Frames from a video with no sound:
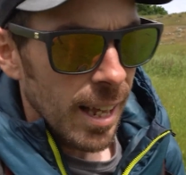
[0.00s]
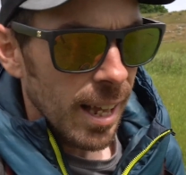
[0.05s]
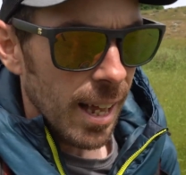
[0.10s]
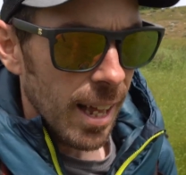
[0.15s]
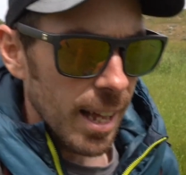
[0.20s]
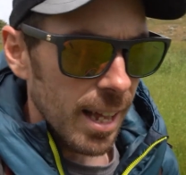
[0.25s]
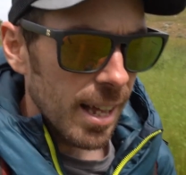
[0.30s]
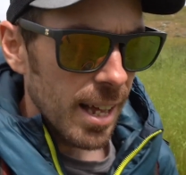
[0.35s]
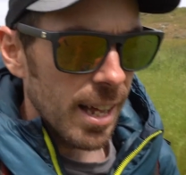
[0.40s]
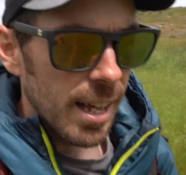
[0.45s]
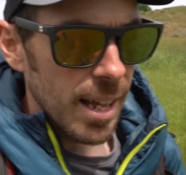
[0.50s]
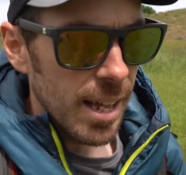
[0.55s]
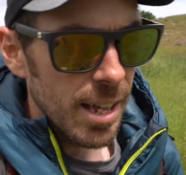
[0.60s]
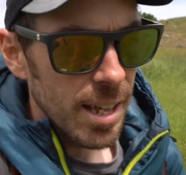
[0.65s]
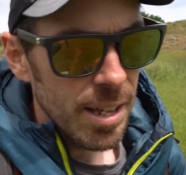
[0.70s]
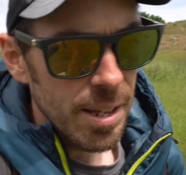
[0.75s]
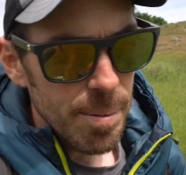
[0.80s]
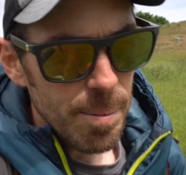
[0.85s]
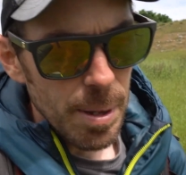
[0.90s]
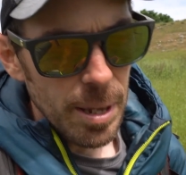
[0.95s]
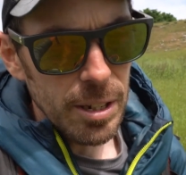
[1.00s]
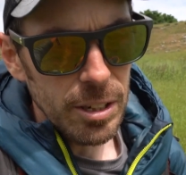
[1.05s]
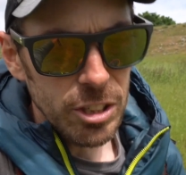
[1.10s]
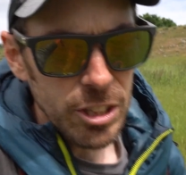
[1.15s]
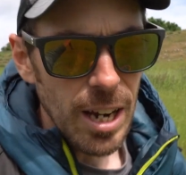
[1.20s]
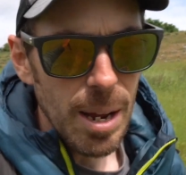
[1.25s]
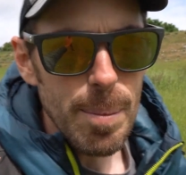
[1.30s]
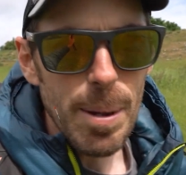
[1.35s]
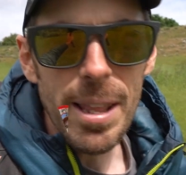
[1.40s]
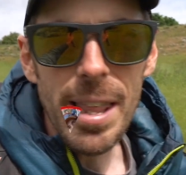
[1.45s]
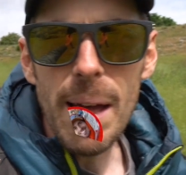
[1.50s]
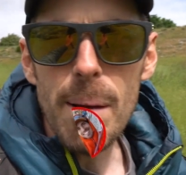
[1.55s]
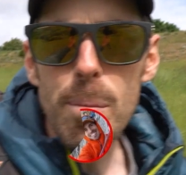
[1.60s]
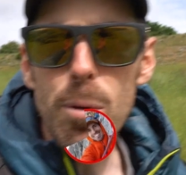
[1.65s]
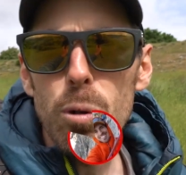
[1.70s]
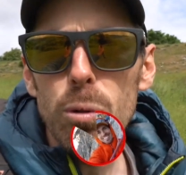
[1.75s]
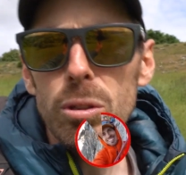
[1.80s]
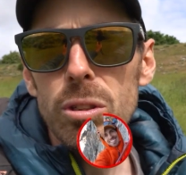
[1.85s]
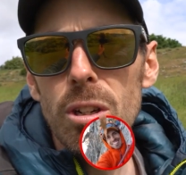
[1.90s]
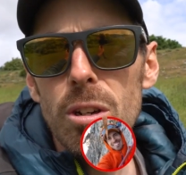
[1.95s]
A chat about that,
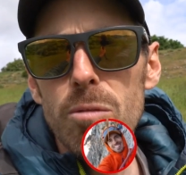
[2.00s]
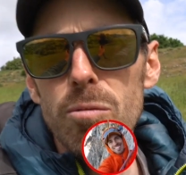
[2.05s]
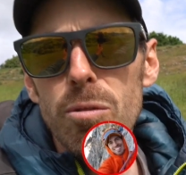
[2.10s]
but also